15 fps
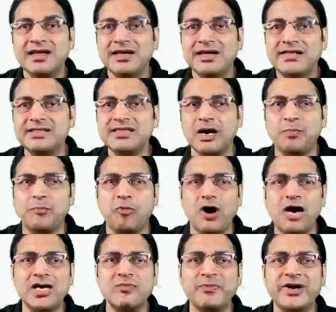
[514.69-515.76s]
in the
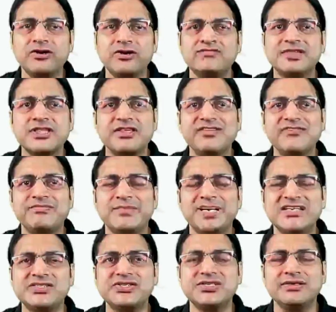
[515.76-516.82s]
appointment of the chief
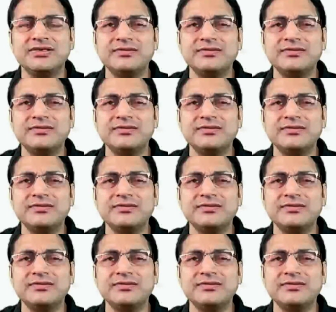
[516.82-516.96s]
minister.